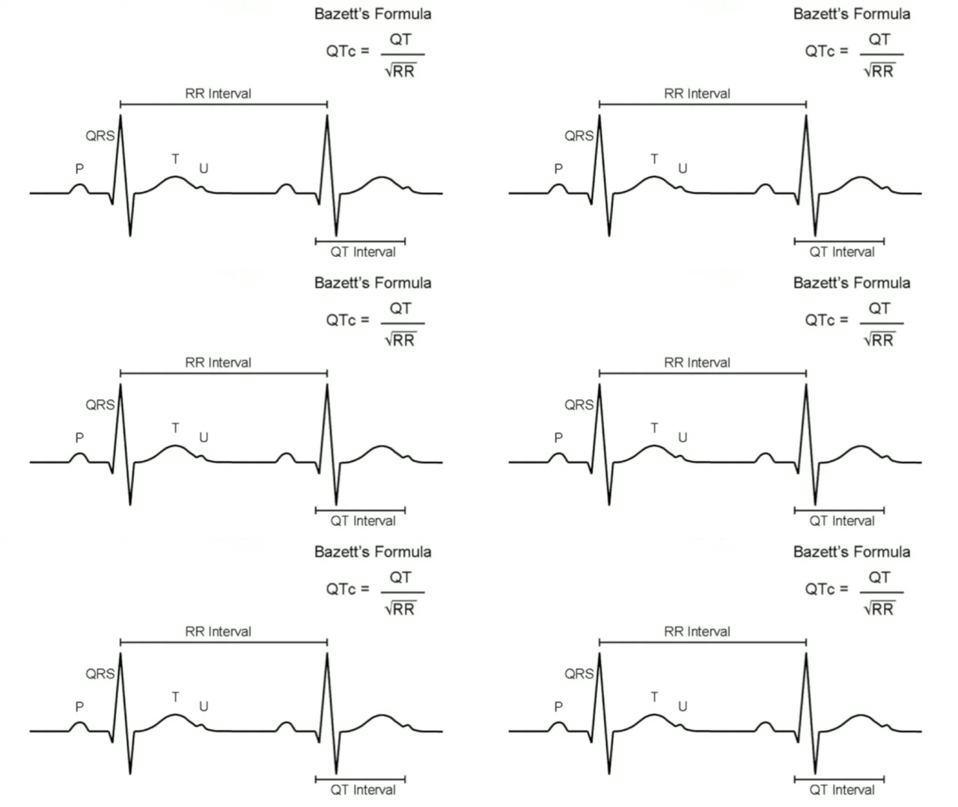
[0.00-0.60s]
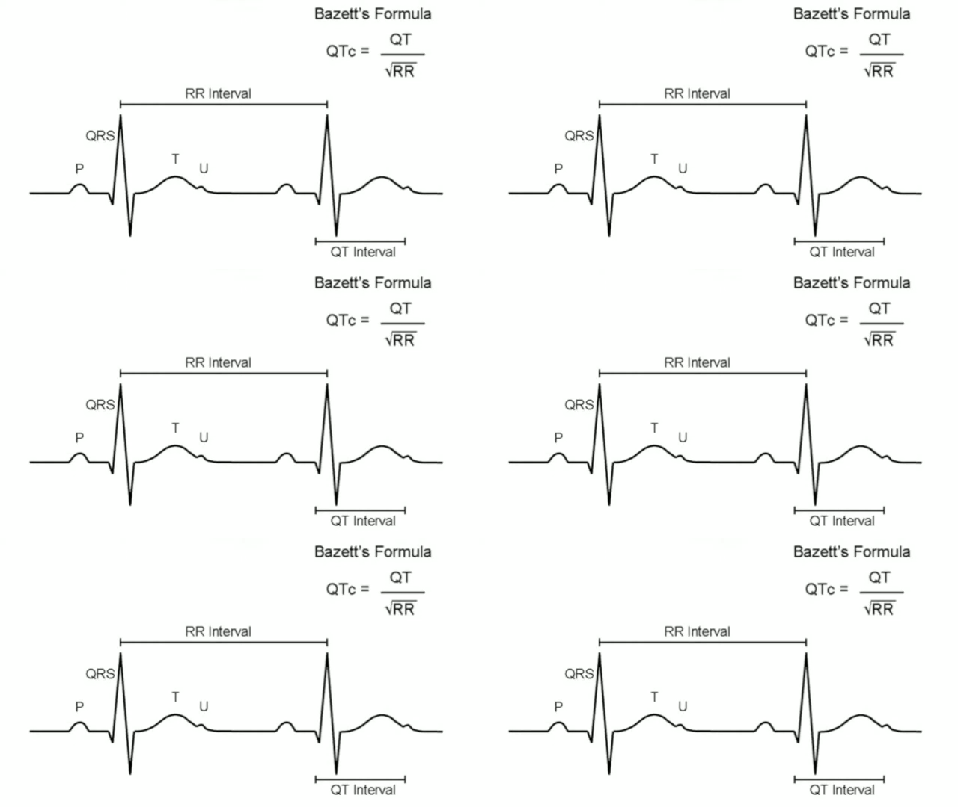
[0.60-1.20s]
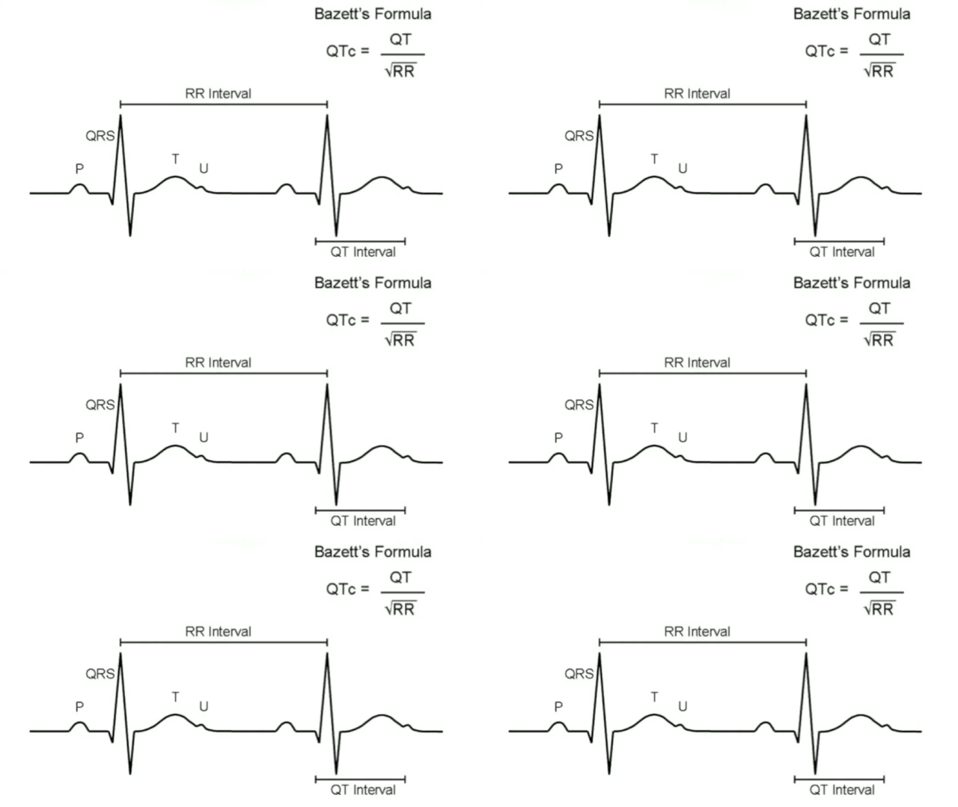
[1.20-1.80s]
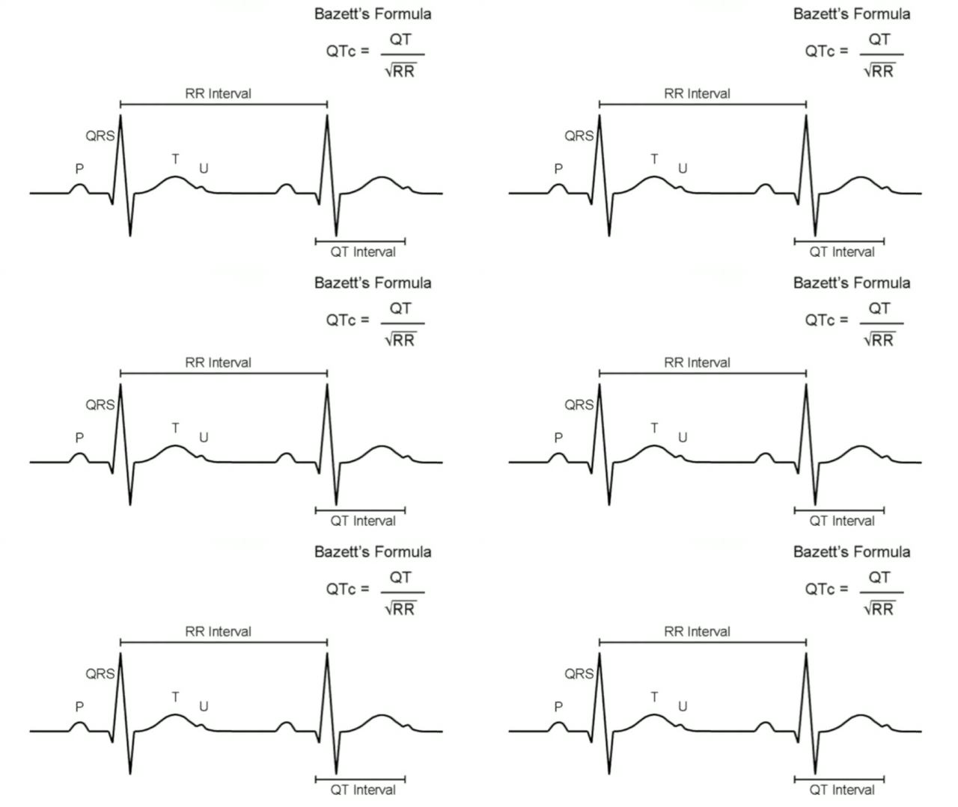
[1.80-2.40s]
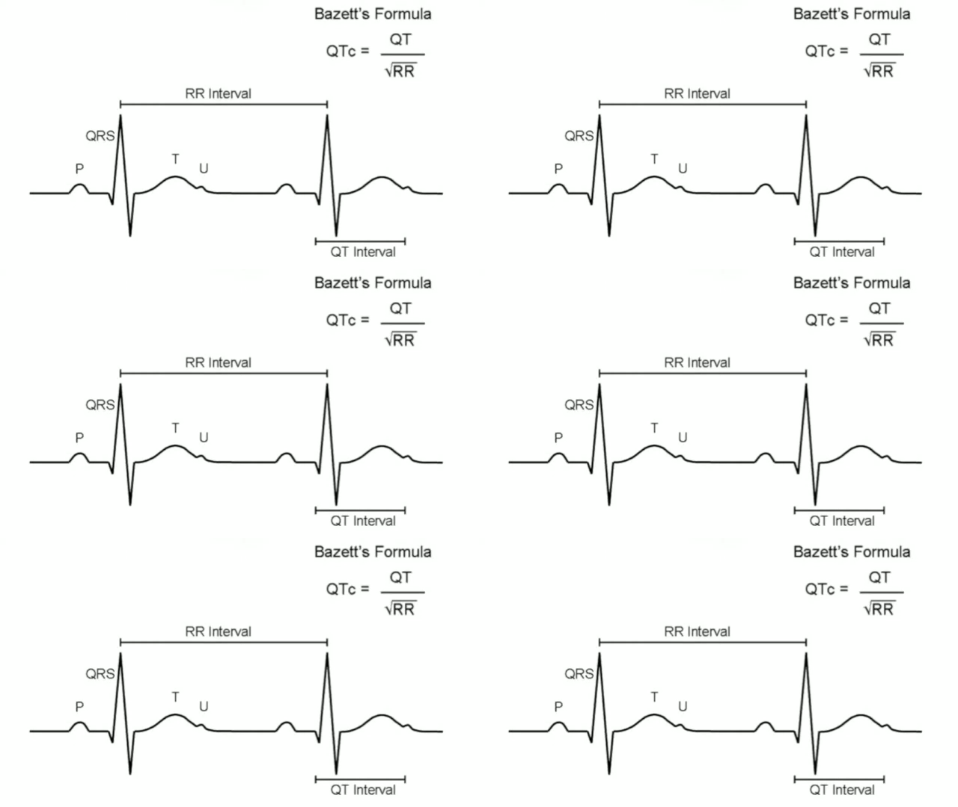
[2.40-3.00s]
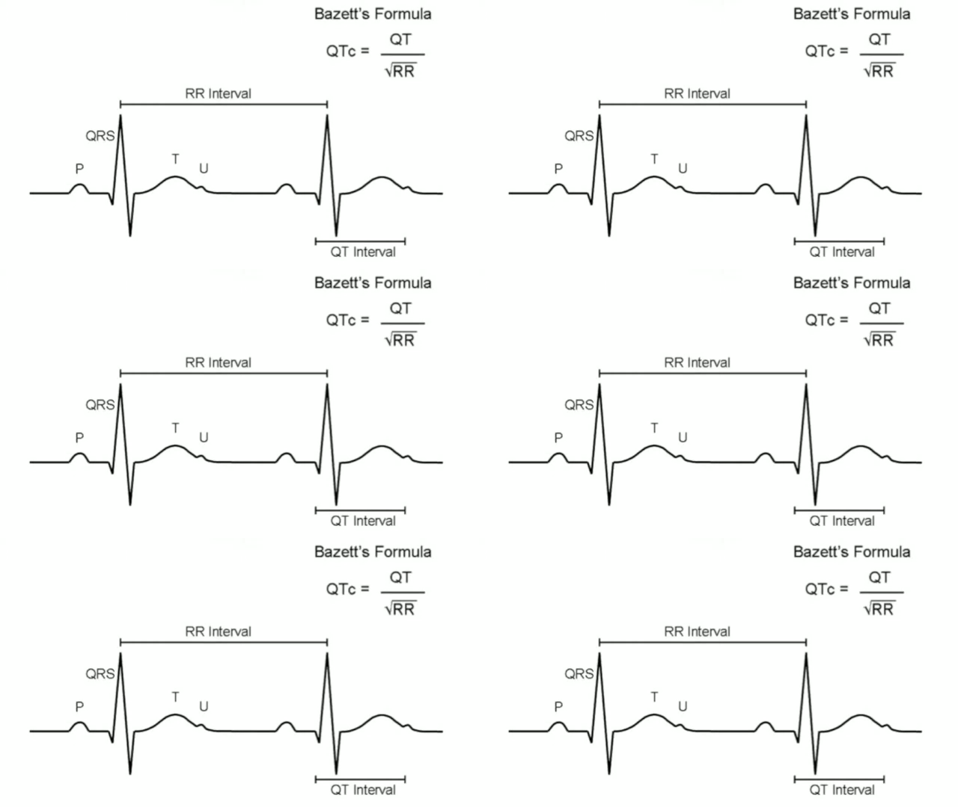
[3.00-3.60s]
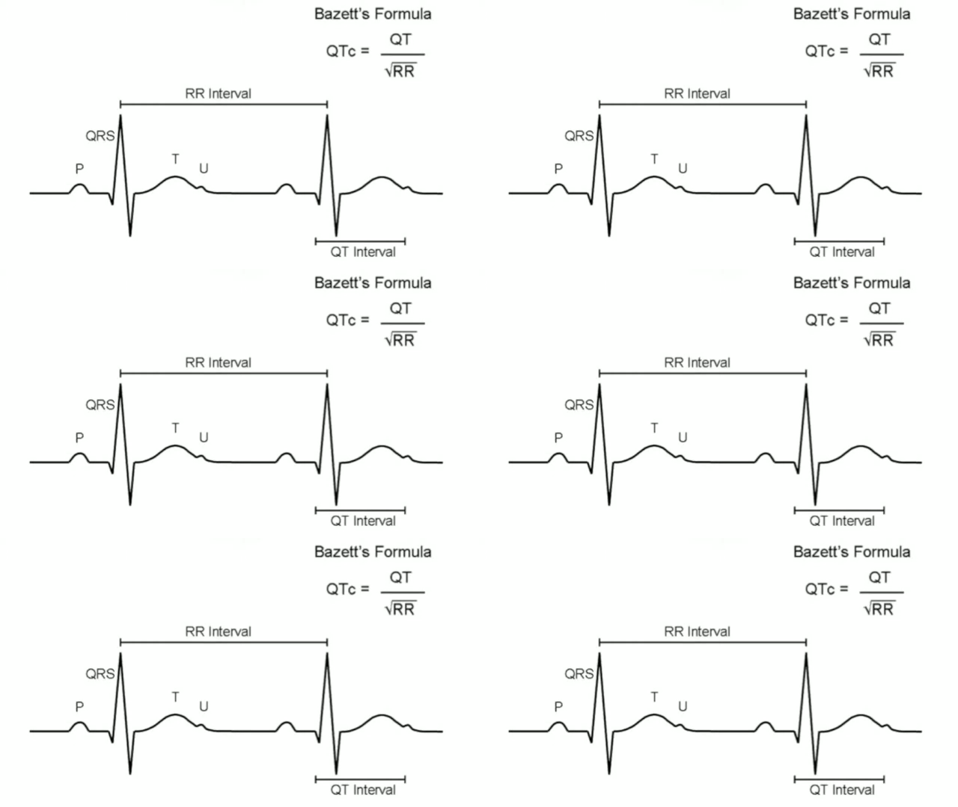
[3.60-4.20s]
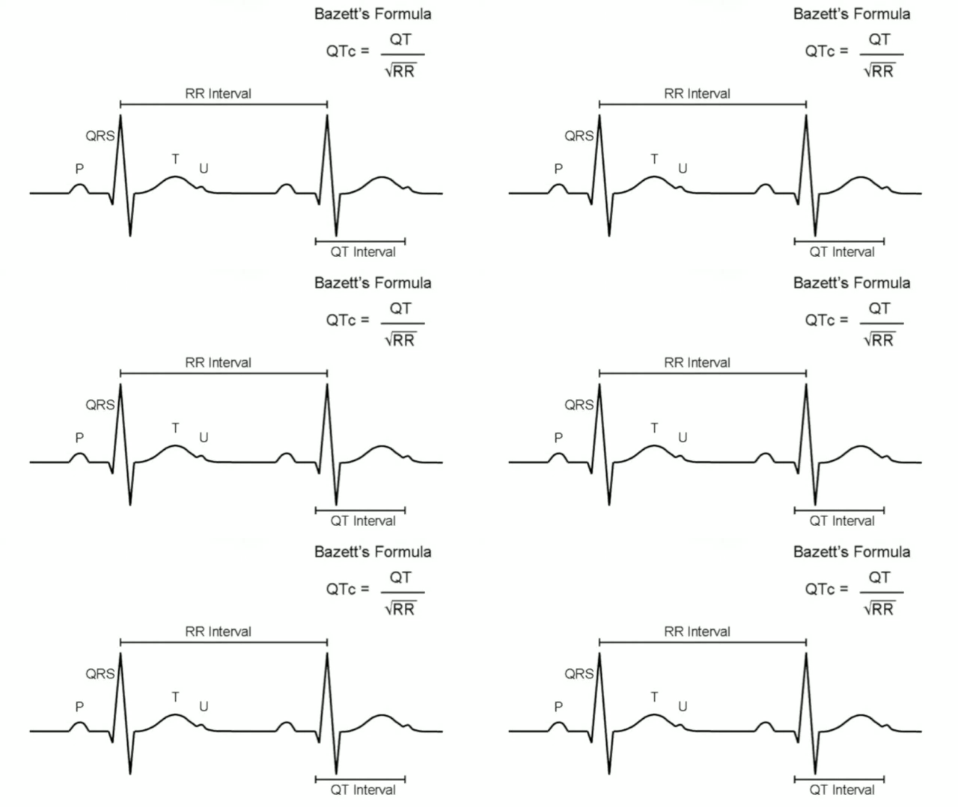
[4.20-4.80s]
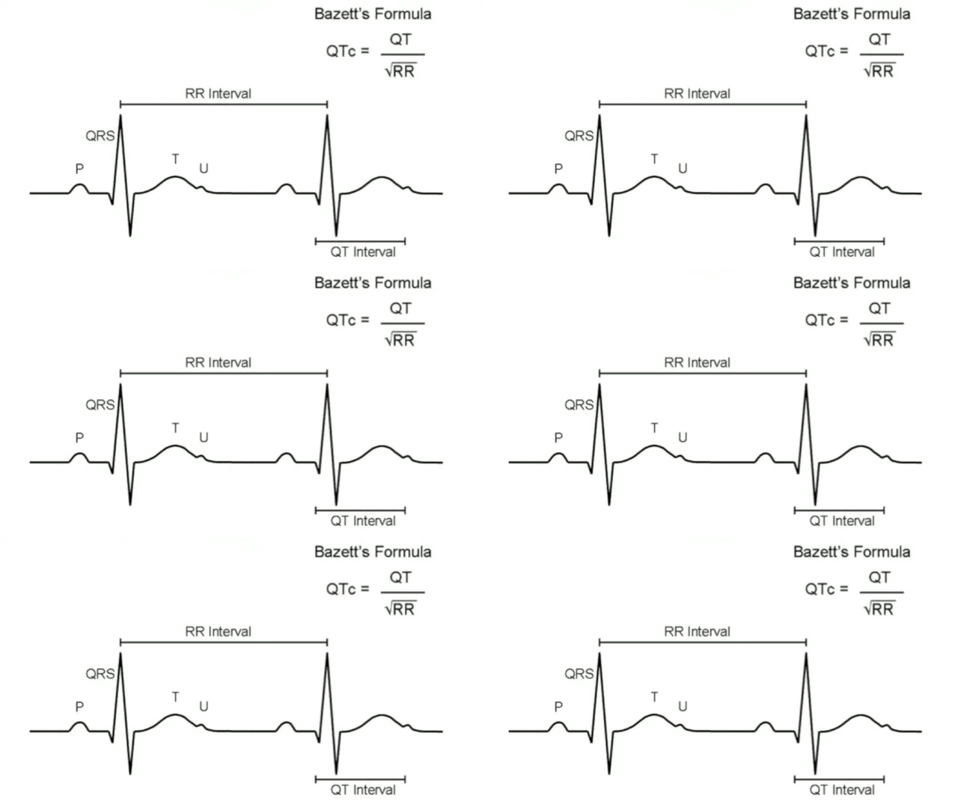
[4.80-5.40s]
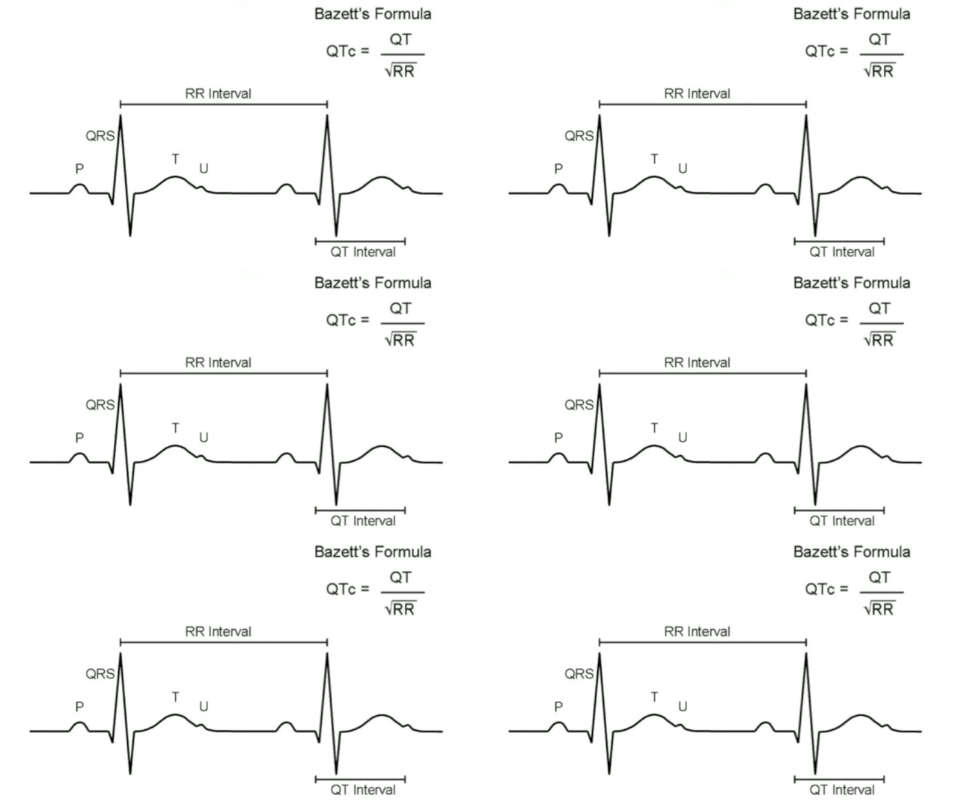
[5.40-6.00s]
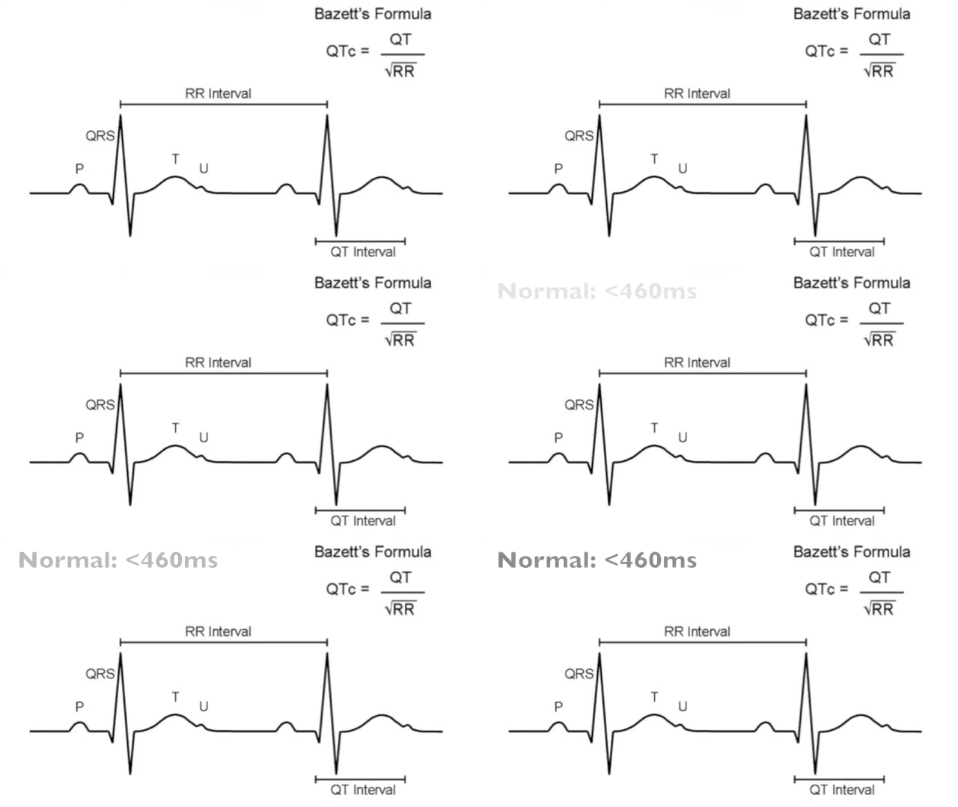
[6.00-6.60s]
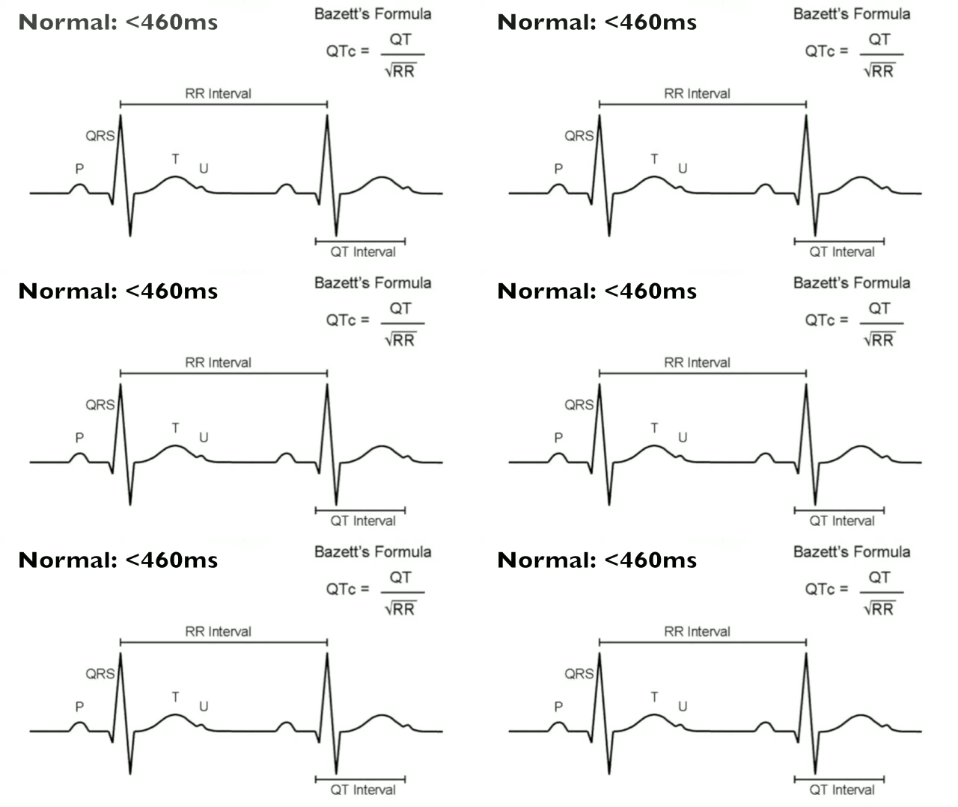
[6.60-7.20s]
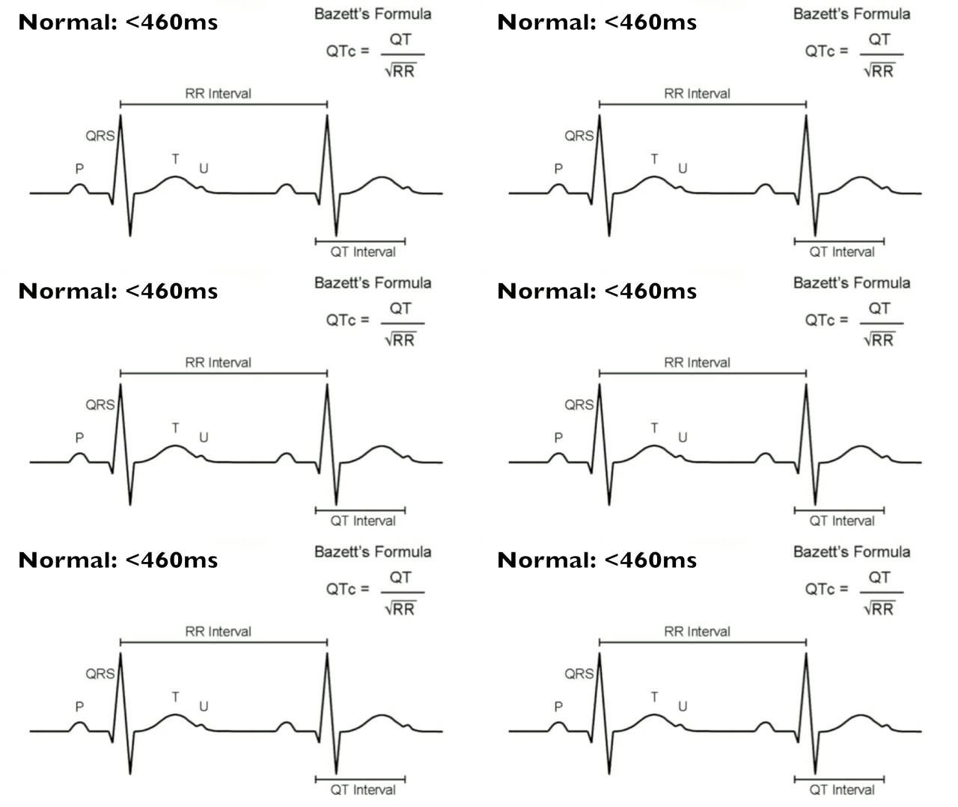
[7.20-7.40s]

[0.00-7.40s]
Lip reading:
No face is visible, so there are no lips to read.